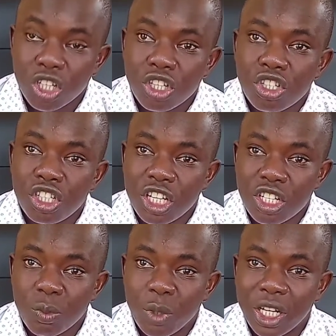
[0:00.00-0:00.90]
she has
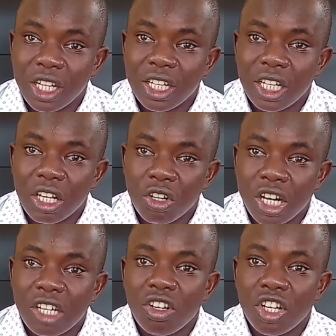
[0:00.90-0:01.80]
been
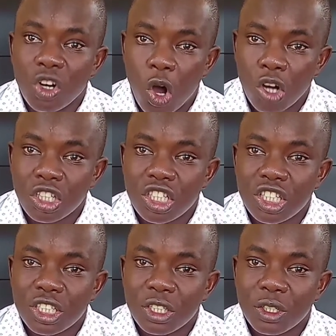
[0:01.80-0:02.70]
greatly wronged
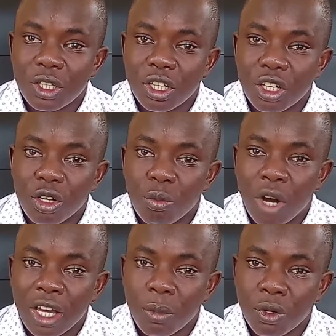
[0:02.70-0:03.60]

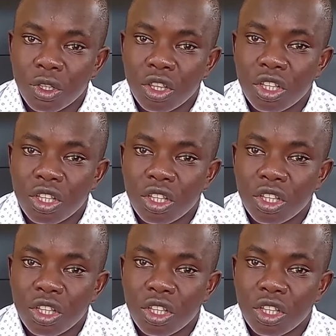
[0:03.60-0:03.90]
by both